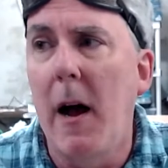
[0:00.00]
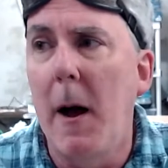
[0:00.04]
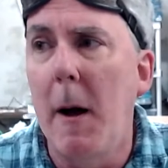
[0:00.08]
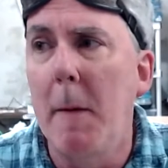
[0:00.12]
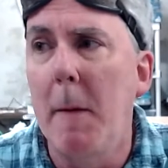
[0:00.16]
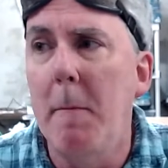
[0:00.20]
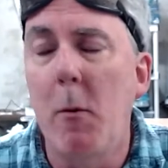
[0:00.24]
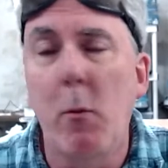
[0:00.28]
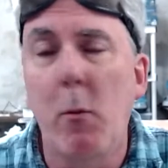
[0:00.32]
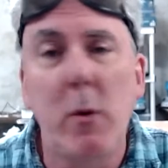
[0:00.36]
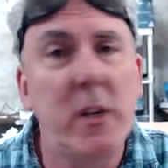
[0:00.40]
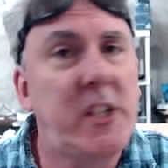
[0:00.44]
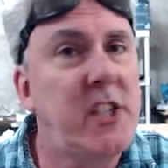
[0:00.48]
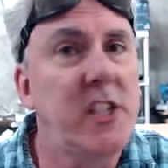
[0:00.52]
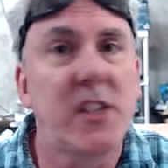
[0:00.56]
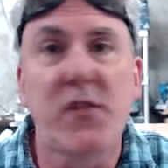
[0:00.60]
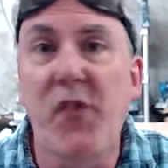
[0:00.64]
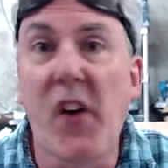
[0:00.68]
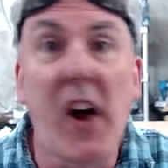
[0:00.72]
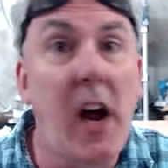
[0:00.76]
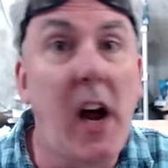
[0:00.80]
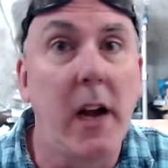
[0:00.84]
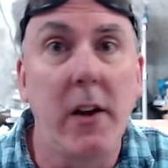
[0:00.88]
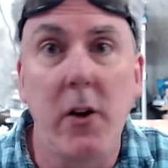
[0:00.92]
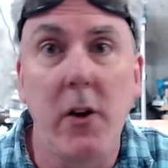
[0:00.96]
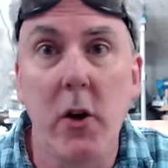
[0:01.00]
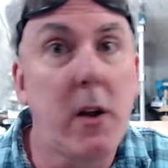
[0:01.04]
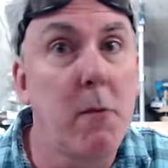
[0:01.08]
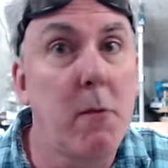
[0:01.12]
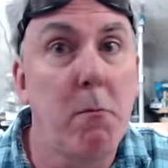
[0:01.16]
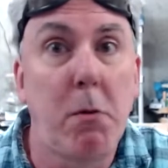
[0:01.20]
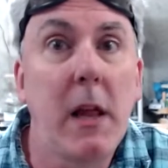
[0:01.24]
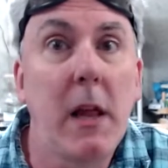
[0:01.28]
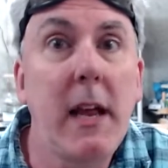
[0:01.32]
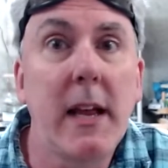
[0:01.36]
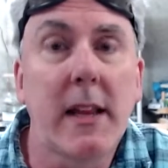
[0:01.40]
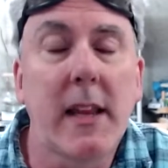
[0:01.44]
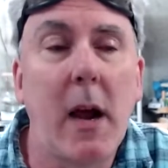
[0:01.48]
which is fine. You can
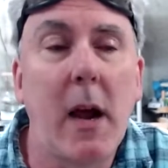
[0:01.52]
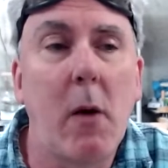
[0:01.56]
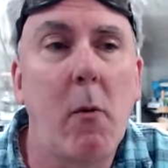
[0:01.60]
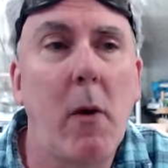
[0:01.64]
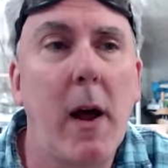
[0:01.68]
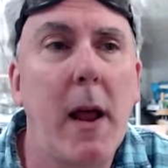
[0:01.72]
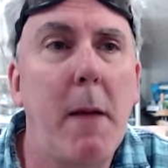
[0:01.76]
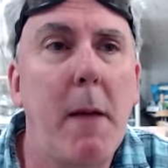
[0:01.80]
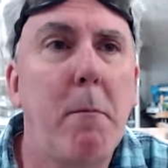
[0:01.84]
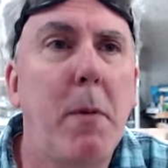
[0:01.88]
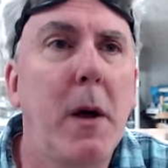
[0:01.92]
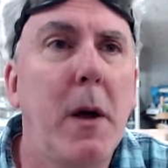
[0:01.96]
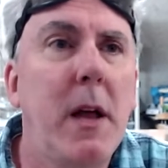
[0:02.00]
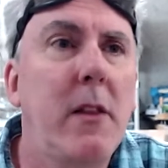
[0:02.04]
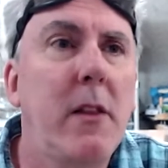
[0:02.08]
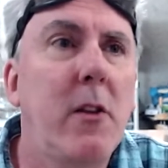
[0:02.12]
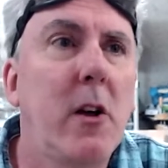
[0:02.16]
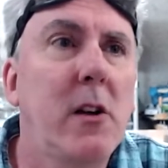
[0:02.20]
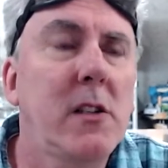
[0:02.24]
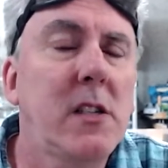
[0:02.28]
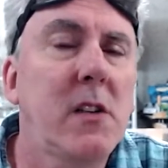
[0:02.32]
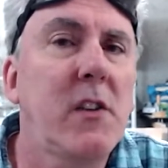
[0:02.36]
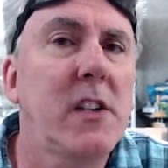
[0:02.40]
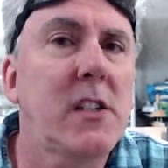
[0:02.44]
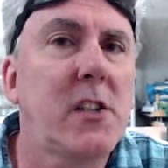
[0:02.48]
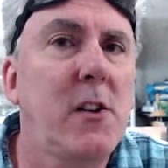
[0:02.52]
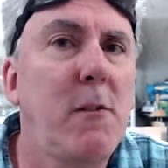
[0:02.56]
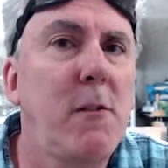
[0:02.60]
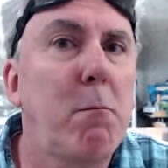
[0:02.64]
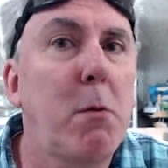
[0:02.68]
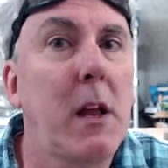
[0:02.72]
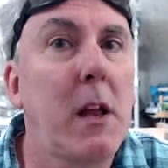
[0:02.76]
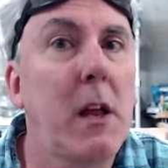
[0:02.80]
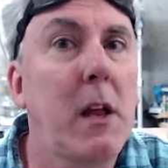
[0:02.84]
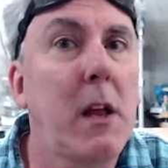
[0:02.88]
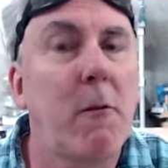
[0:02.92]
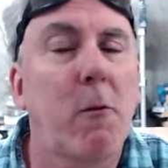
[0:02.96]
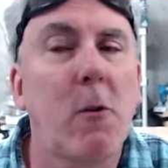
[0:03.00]
play it that way. But those of us who've
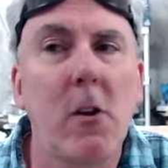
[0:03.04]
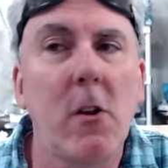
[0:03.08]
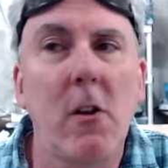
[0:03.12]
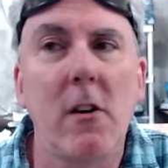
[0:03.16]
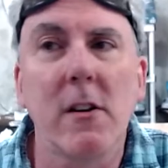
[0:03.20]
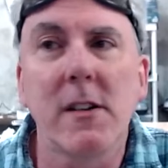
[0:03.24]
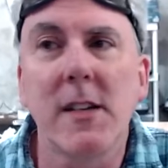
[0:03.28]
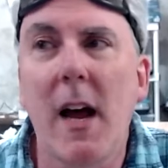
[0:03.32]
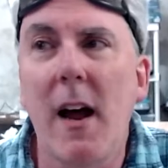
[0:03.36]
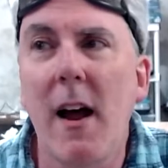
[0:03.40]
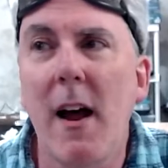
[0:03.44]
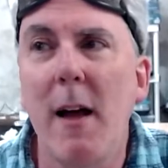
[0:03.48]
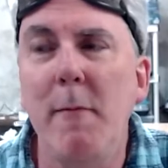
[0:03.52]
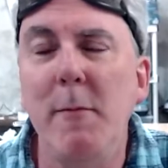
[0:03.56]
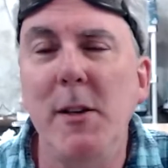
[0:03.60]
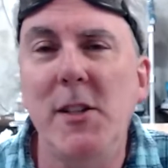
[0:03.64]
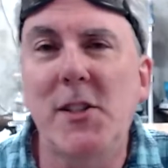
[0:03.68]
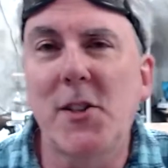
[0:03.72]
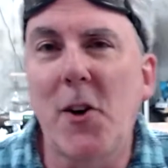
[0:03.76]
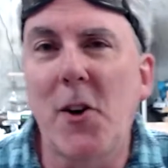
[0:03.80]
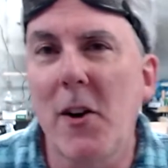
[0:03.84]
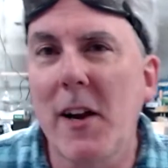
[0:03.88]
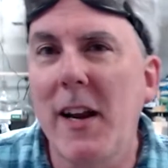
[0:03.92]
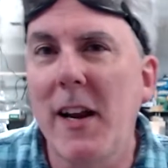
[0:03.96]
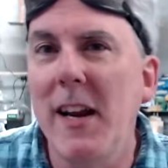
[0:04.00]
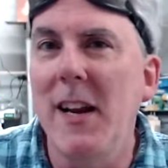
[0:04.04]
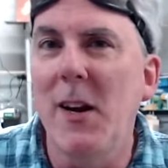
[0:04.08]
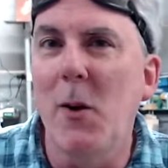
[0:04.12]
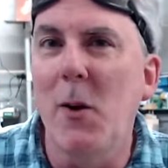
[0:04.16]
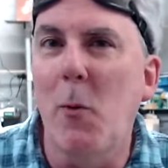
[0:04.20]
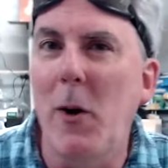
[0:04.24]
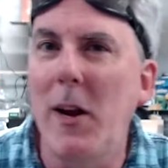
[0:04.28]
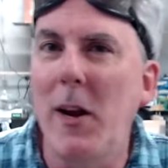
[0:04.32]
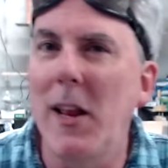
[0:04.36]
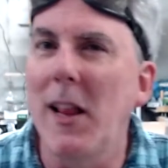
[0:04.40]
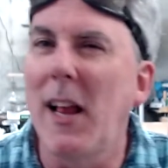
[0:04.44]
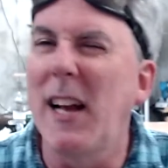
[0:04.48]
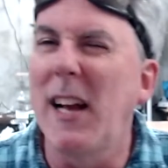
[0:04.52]
played for a long time, you start getting to
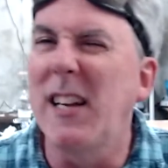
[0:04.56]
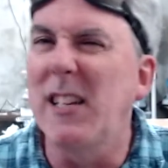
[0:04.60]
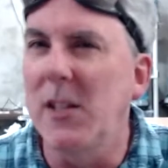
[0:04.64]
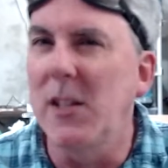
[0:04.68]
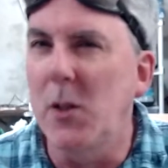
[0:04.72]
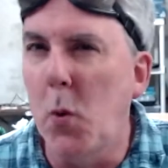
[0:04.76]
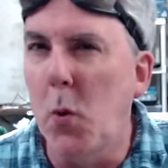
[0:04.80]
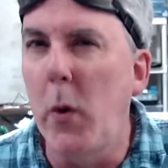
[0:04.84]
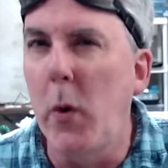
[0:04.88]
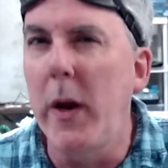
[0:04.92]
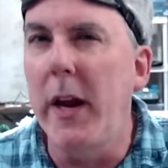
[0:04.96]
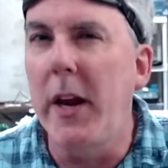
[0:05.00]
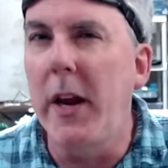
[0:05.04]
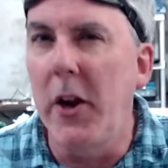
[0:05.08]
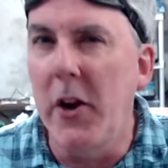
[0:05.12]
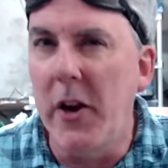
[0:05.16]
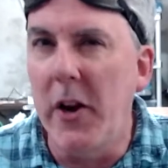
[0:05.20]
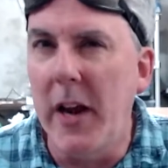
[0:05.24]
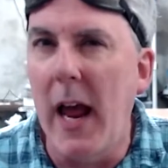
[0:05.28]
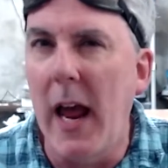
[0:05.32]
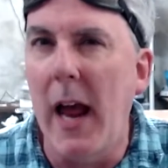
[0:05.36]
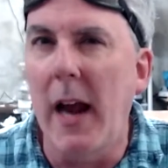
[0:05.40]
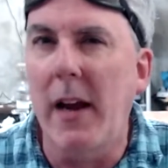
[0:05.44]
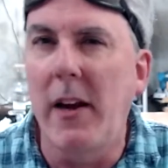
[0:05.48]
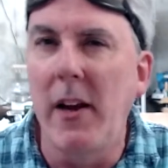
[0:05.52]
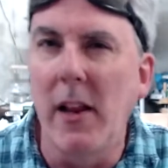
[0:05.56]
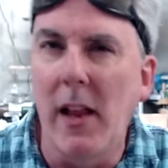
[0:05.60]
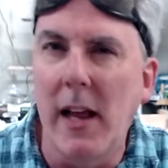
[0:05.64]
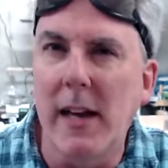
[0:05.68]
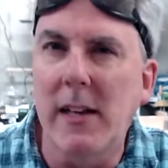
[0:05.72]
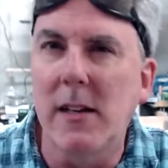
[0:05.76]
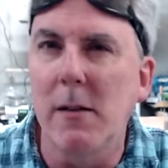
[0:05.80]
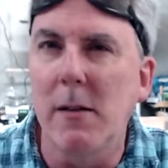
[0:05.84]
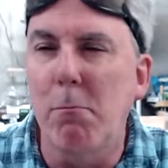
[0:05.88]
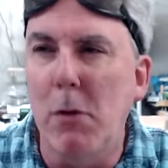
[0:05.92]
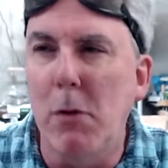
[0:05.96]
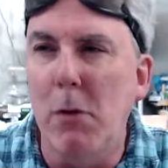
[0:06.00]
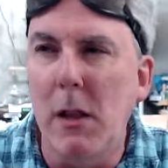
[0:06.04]
where you like to tweak your deck. You like
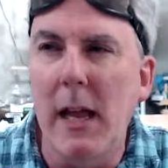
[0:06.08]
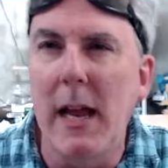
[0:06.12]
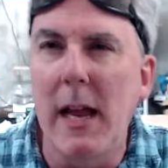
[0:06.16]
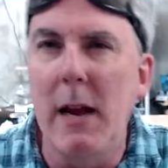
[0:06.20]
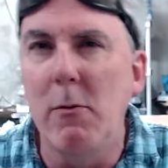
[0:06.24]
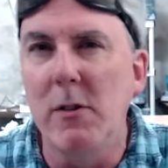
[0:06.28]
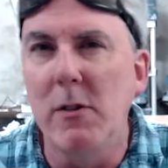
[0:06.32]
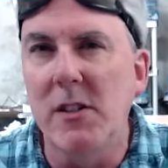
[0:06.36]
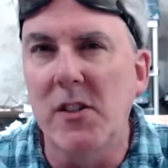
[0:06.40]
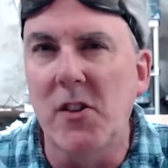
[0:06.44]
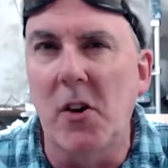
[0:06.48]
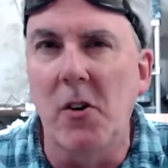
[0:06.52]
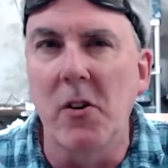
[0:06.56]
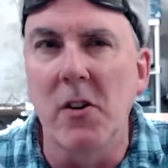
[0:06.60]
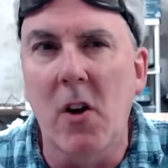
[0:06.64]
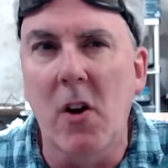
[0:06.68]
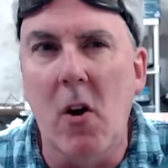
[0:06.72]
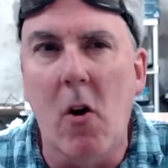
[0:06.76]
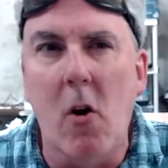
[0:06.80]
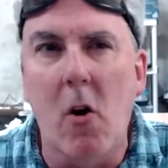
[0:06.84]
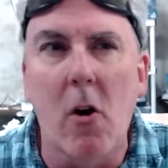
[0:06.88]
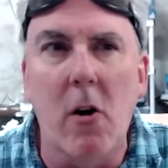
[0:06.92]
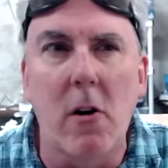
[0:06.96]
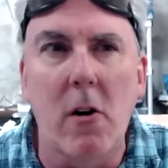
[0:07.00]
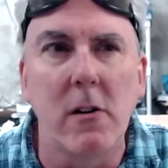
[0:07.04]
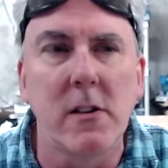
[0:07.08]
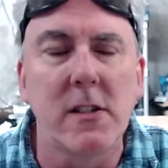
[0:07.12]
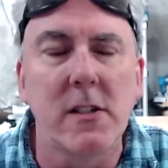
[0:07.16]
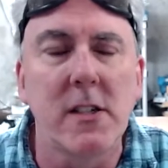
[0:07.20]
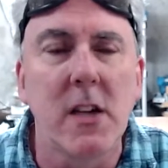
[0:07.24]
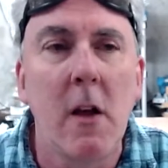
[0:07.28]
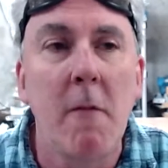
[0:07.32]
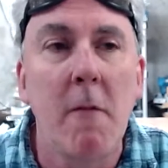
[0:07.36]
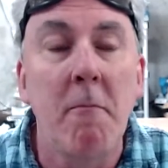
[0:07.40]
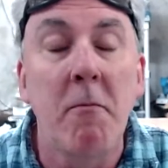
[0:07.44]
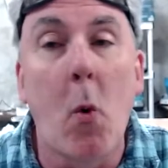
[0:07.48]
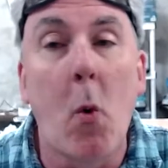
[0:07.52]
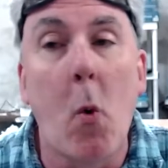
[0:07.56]
to play with certain cards,
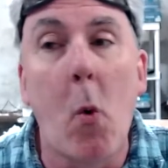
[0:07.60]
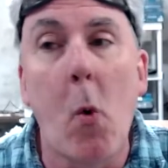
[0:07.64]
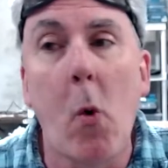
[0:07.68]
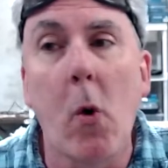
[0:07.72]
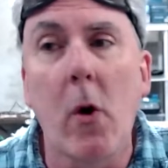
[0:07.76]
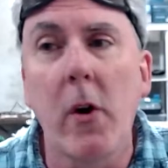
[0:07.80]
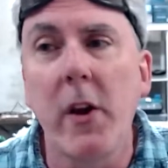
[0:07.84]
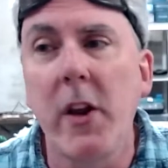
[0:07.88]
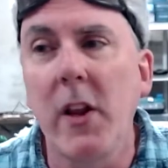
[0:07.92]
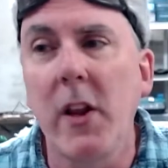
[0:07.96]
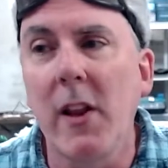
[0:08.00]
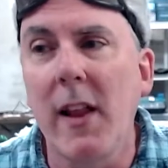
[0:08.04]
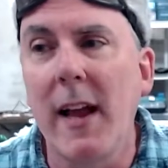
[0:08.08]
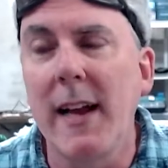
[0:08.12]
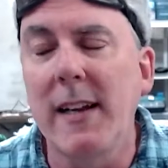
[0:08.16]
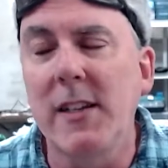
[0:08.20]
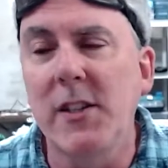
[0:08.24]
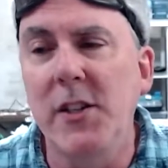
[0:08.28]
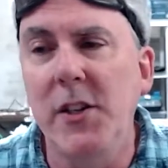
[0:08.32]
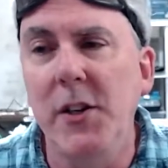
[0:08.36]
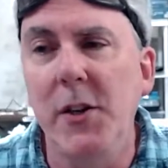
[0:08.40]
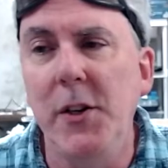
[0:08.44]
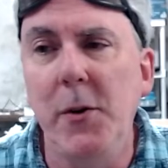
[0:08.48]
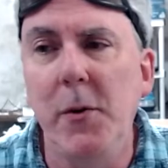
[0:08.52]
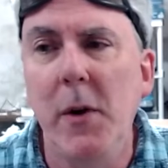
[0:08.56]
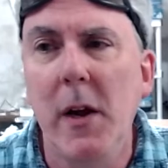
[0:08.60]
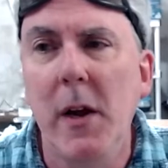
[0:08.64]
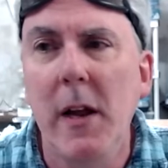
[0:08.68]
or you like to